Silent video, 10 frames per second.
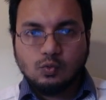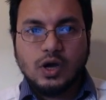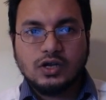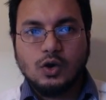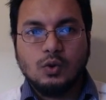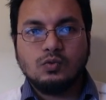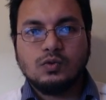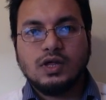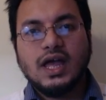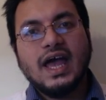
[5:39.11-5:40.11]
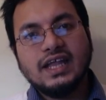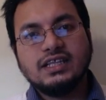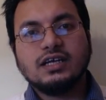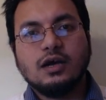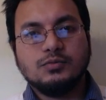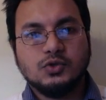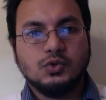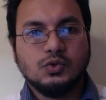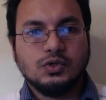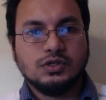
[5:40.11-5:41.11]
at one go and then come
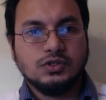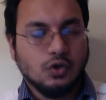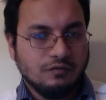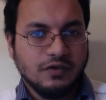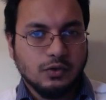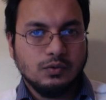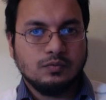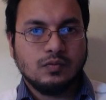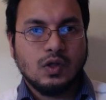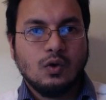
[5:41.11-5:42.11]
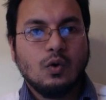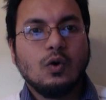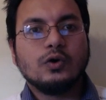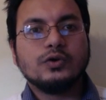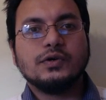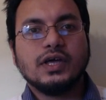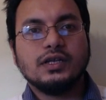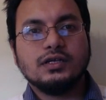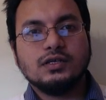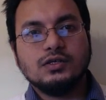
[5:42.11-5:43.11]
to your view, or you
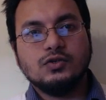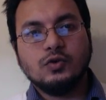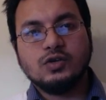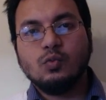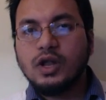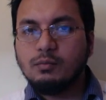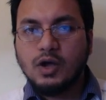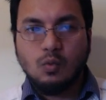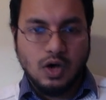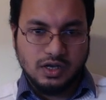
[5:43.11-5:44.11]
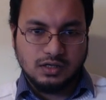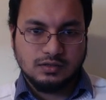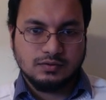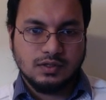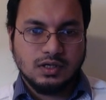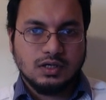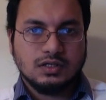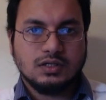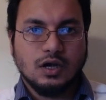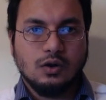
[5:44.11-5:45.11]
can do it one by one.
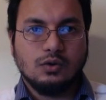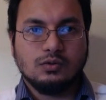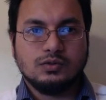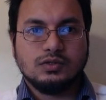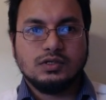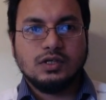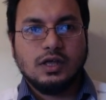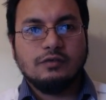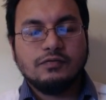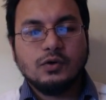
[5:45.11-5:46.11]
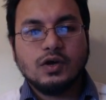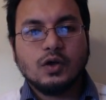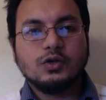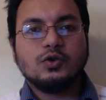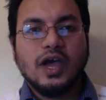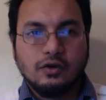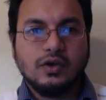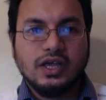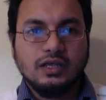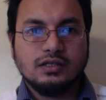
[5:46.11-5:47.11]
So if you are going to
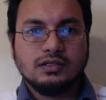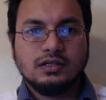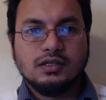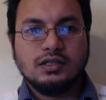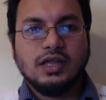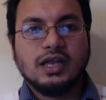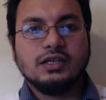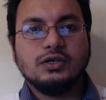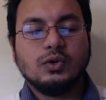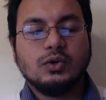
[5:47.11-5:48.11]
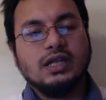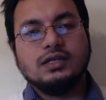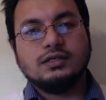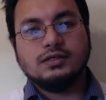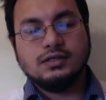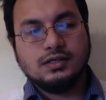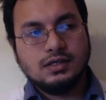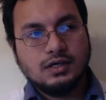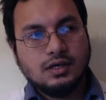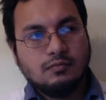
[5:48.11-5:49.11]
agree, then you can
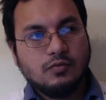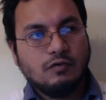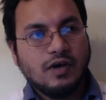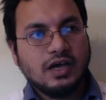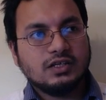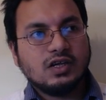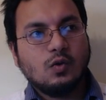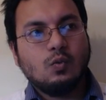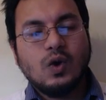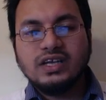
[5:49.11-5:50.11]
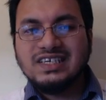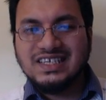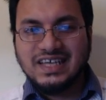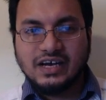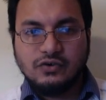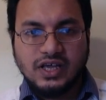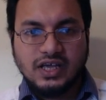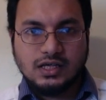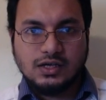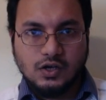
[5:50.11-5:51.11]
provide one
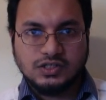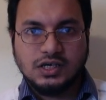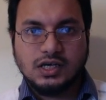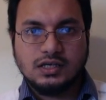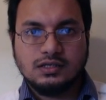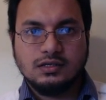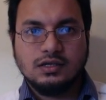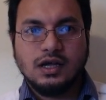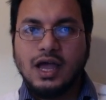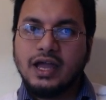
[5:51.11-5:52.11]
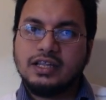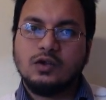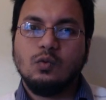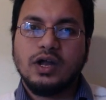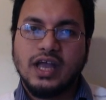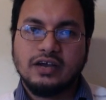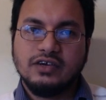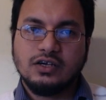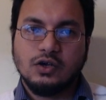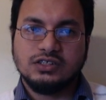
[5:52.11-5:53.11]
disagreeing logic and then one
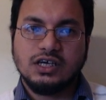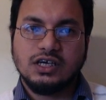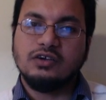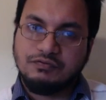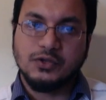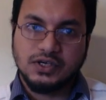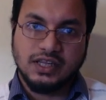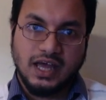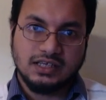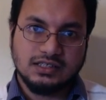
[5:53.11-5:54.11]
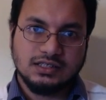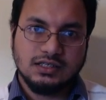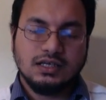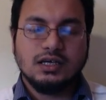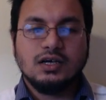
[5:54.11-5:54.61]
agreeing logic refuting that,